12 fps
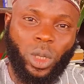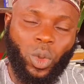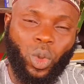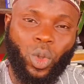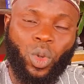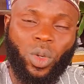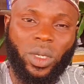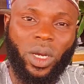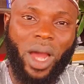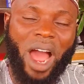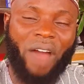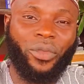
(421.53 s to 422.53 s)
you won't
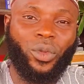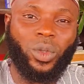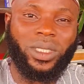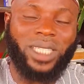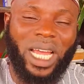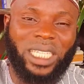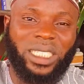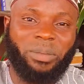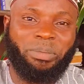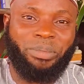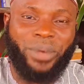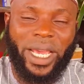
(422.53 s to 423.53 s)
have to start
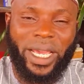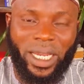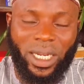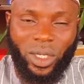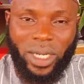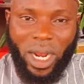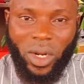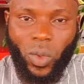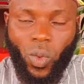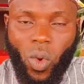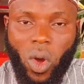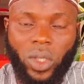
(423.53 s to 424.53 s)
breaking down the
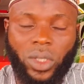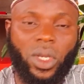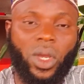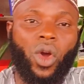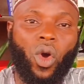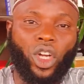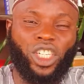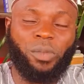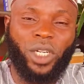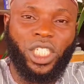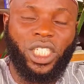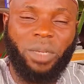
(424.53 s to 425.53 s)
walls or
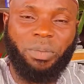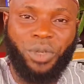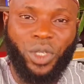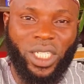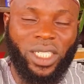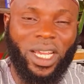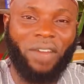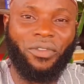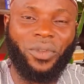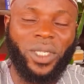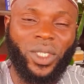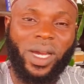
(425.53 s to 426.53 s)
demolishing the building you
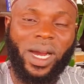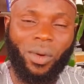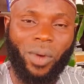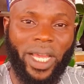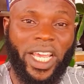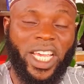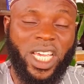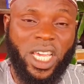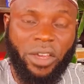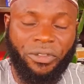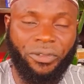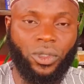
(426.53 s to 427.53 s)
have newly acquired
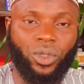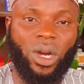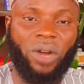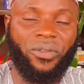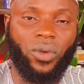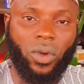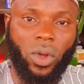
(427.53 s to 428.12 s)
if you have